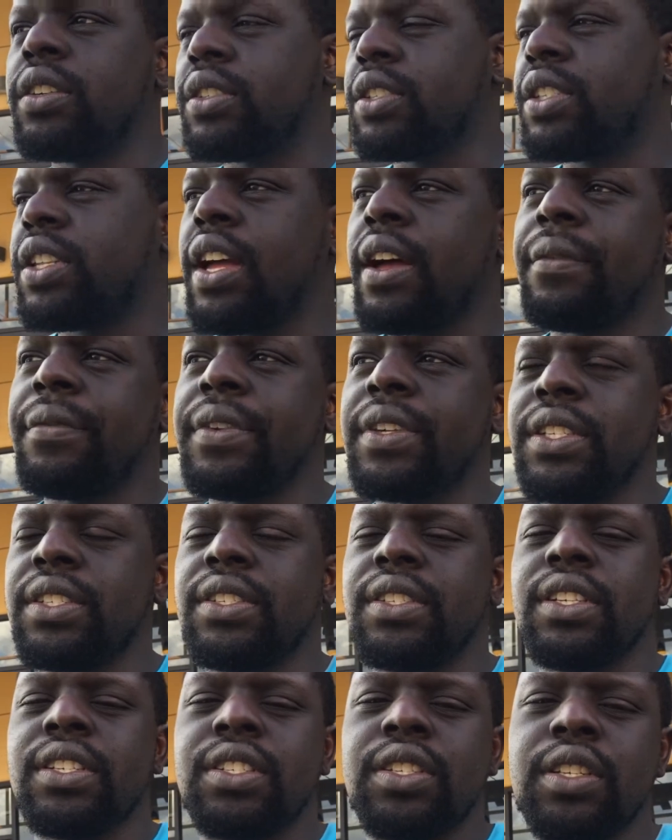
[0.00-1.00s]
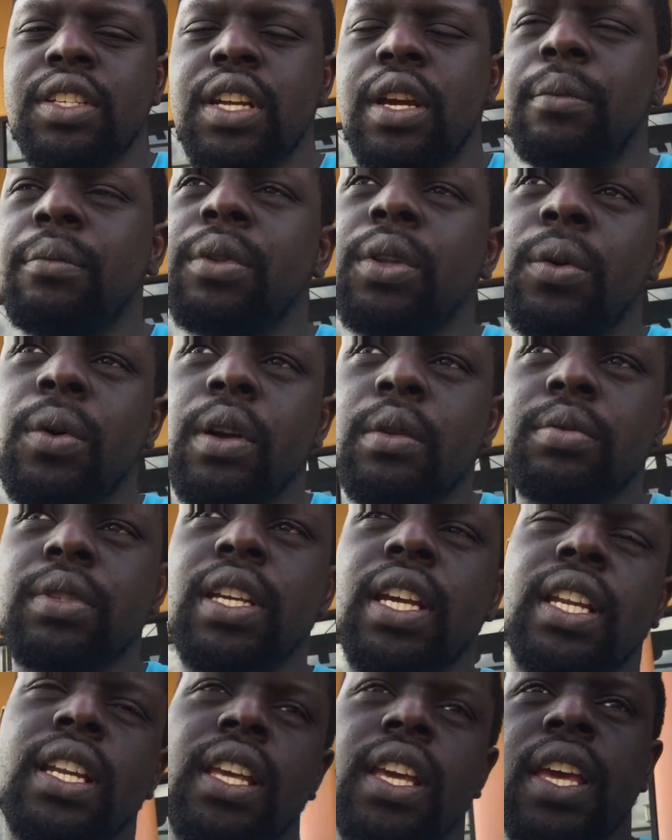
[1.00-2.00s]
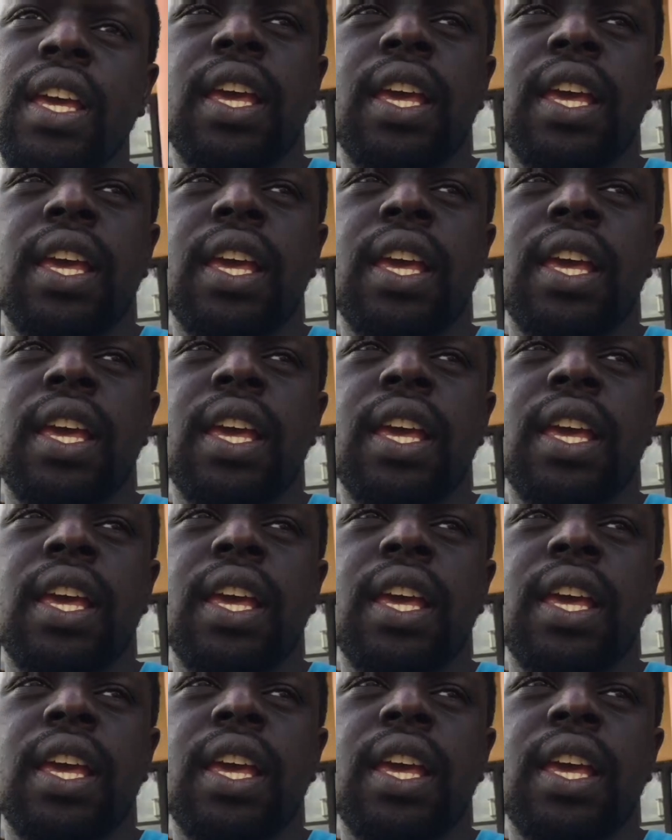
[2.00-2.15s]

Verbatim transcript: stuff is is a Tumblr website.